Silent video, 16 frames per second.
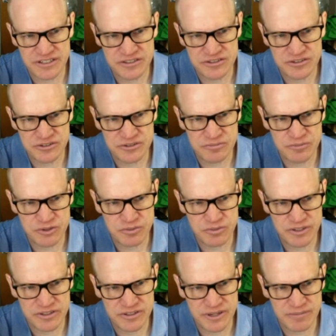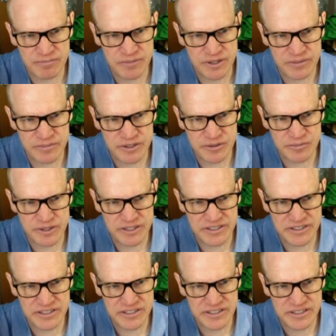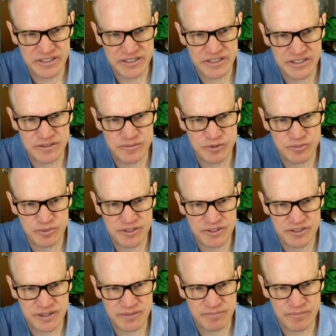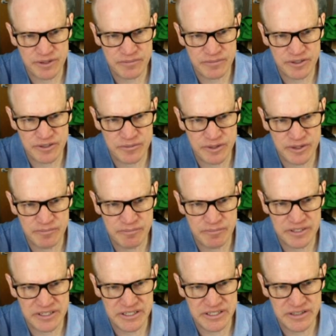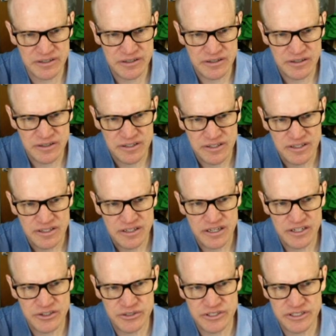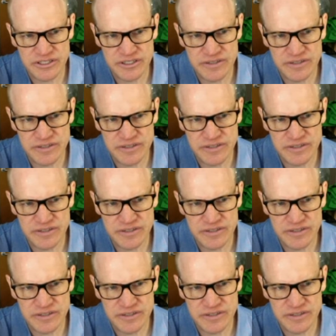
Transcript: So you'd multiply the top and bottom here by D, and then multiply the top and bottom here by B, and you get